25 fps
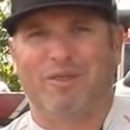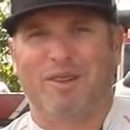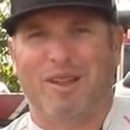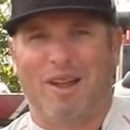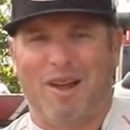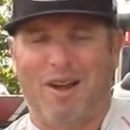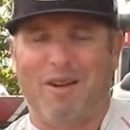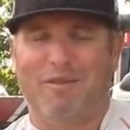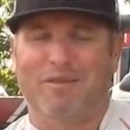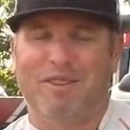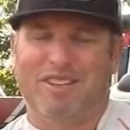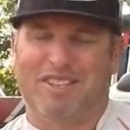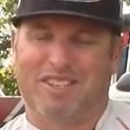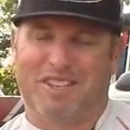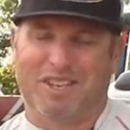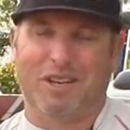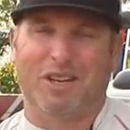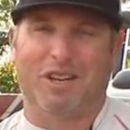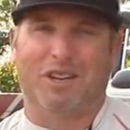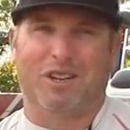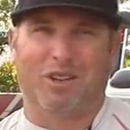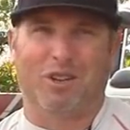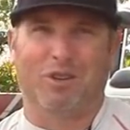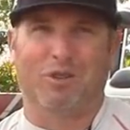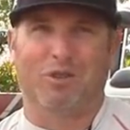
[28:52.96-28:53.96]
obviously
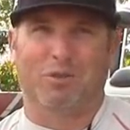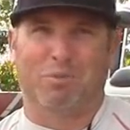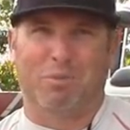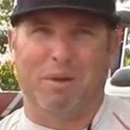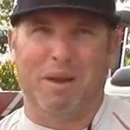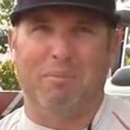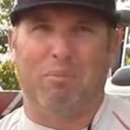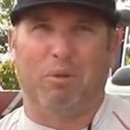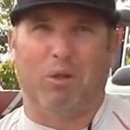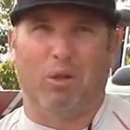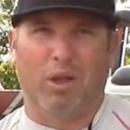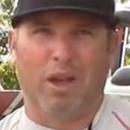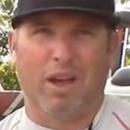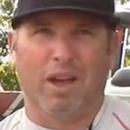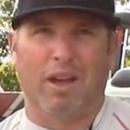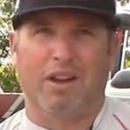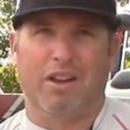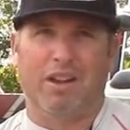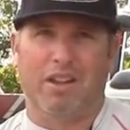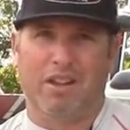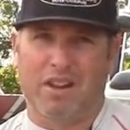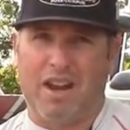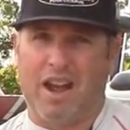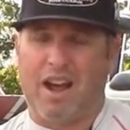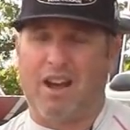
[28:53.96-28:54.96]
clues people
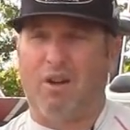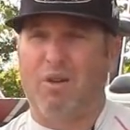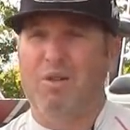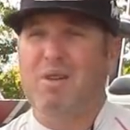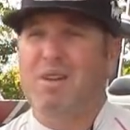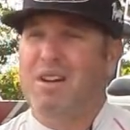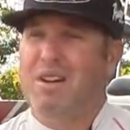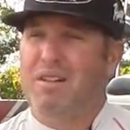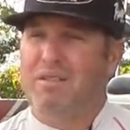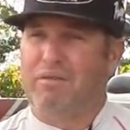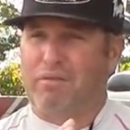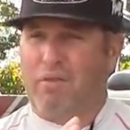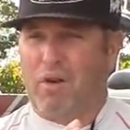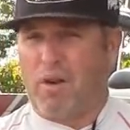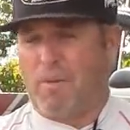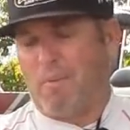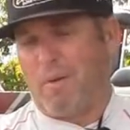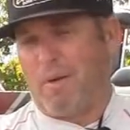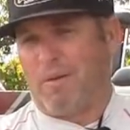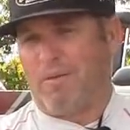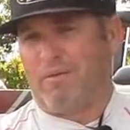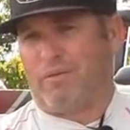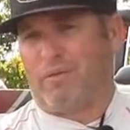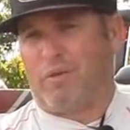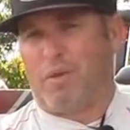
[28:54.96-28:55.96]
in. And now from
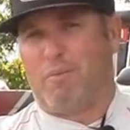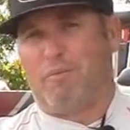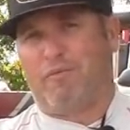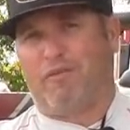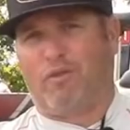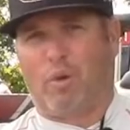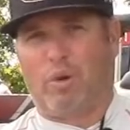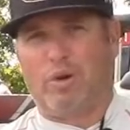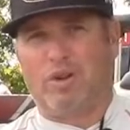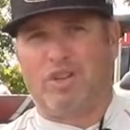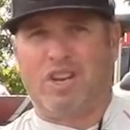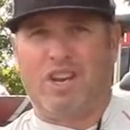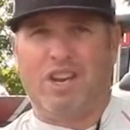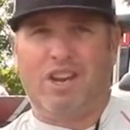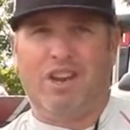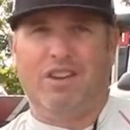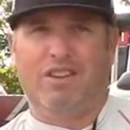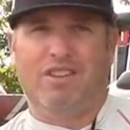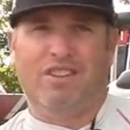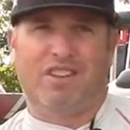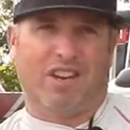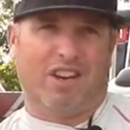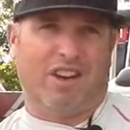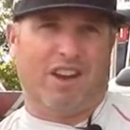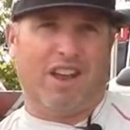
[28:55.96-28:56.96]

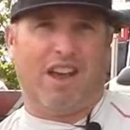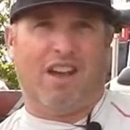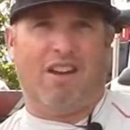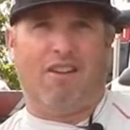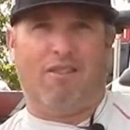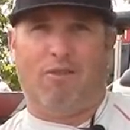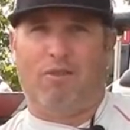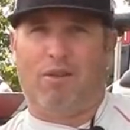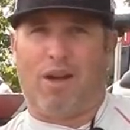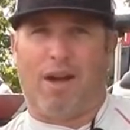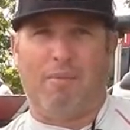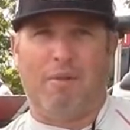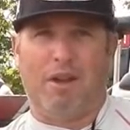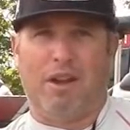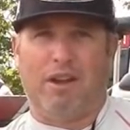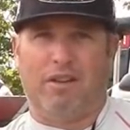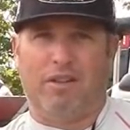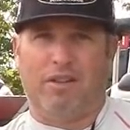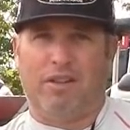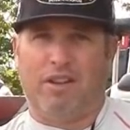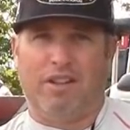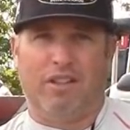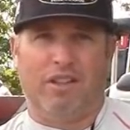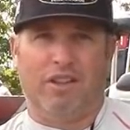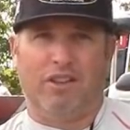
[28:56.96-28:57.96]
14 to now, I mean,
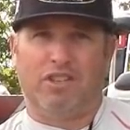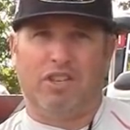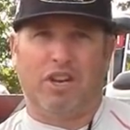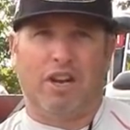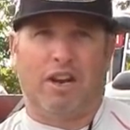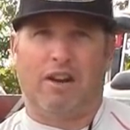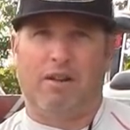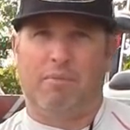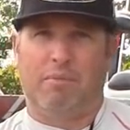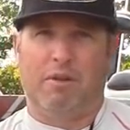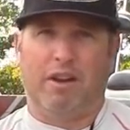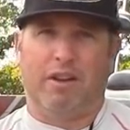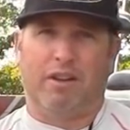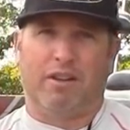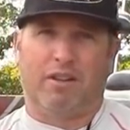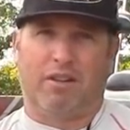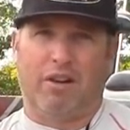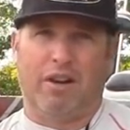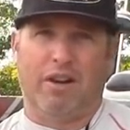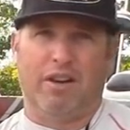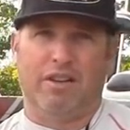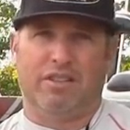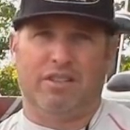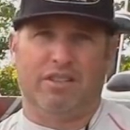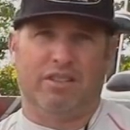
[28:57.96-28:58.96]
the Chatterbait
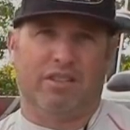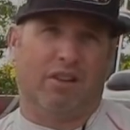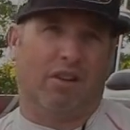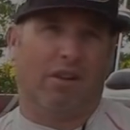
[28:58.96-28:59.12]
craze is